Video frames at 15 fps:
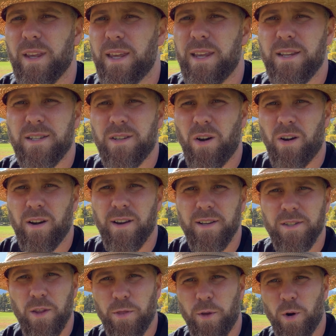he started
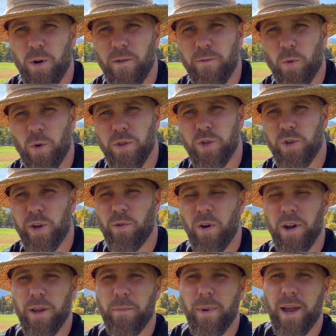as the third or fourth string
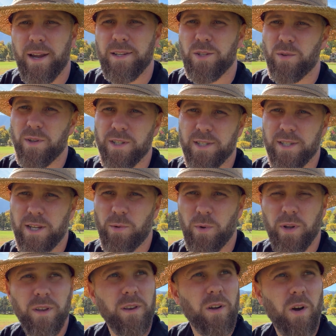running back. So let's see
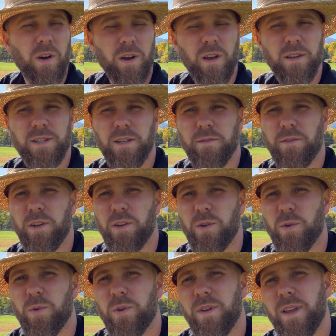what Augustive can
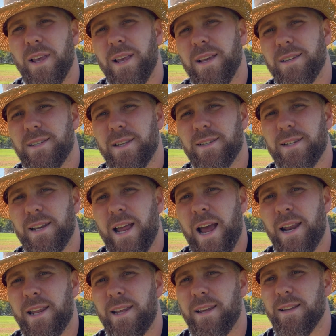do.
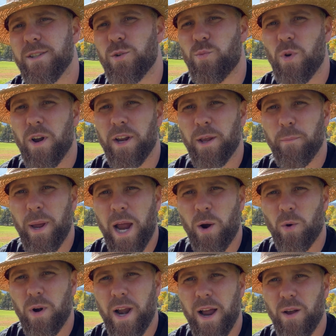Cincinnati is a running
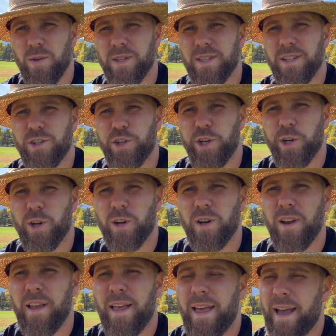powerhouse this year,
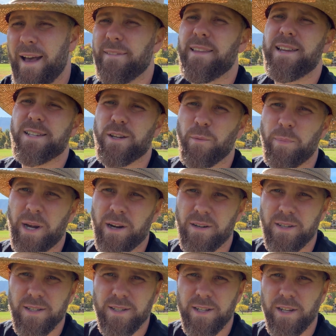at least compared
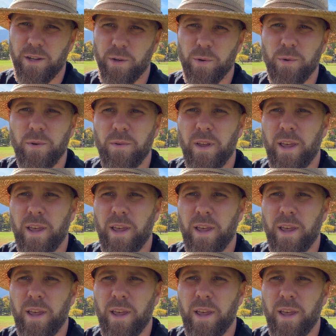to CU.